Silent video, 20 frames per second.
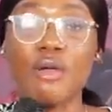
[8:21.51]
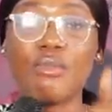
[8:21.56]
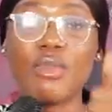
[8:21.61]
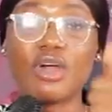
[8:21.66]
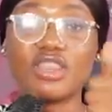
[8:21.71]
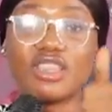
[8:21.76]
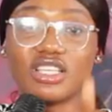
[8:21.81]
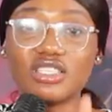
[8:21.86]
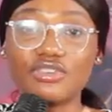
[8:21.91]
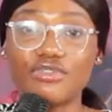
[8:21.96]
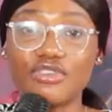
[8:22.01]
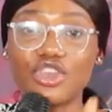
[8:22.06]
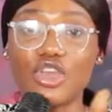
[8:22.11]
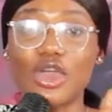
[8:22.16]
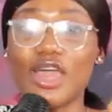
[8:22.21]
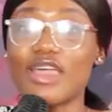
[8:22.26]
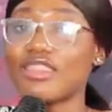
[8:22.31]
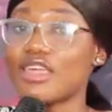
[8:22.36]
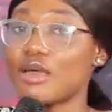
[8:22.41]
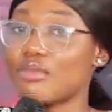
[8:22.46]
But this
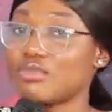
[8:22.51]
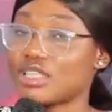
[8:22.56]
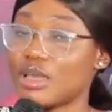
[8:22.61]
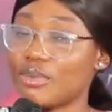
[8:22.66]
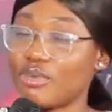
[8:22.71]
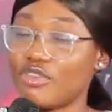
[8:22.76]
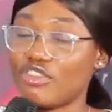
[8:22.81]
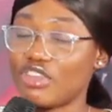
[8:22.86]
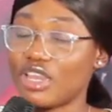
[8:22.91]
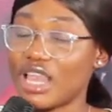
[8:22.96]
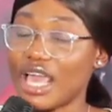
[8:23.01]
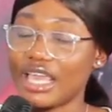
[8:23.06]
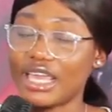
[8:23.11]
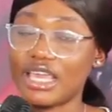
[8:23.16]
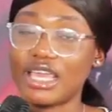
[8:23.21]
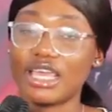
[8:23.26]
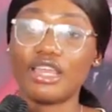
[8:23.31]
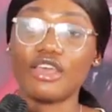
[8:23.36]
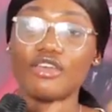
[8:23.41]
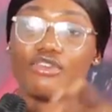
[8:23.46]
video, a thumbs up if you
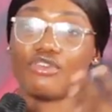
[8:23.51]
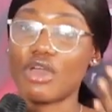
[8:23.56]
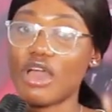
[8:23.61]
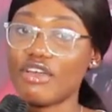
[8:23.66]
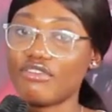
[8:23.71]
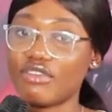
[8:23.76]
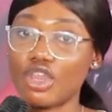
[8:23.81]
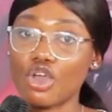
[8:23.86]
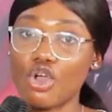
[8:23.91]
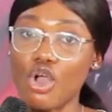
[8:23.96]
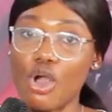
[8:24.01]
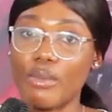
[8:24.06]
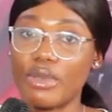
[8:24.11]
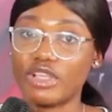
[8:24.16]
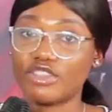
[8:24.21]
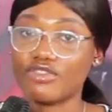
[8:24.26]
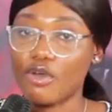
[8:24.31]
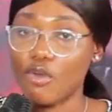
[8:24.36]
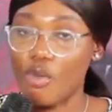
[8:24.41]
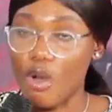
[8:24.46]
like it. If you have any
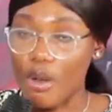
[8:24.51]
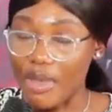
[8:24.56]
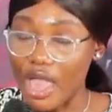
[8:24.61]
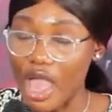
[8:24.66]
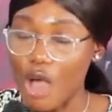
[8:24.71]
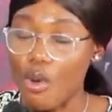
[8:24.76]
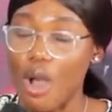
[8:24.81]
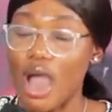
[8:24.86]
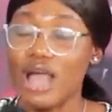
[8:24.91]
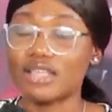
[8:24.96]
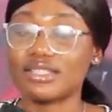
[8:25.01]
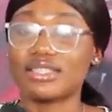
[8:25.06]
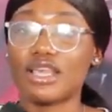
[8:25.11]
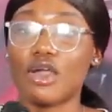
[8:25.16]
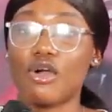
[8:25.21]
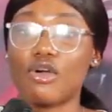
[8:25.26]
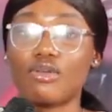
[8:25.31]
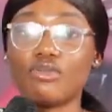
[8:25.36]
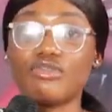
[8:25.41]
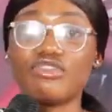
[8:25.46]
comments, for what me Ewa, I see
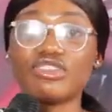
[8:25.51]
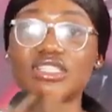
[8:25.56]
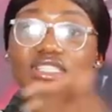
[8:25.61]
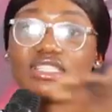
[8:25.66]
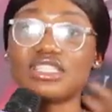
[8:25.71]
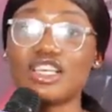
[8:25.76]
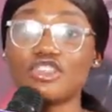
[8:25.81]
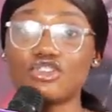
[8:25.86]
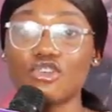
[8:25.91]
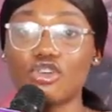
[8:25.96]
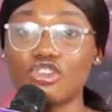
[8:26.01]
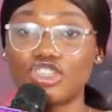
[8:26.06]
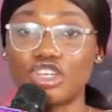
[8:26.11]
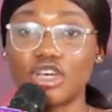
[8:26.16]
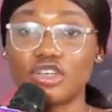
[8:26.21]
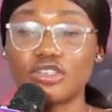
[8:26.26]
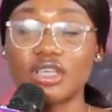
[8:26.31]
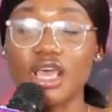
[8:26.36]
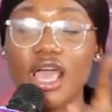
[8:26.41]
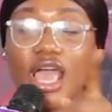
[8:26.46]
on visit your
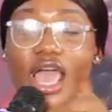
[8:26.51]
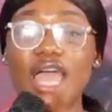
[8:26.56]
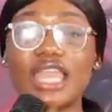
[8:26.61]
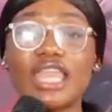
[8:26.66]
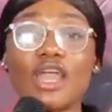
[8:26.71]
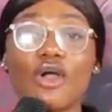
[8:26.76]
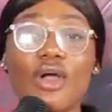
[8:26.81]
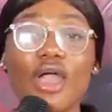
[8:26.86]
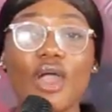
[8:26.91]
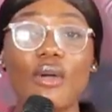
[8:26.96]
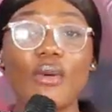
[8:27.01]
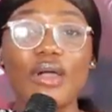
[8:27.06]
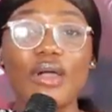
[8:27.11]
socials. Now call your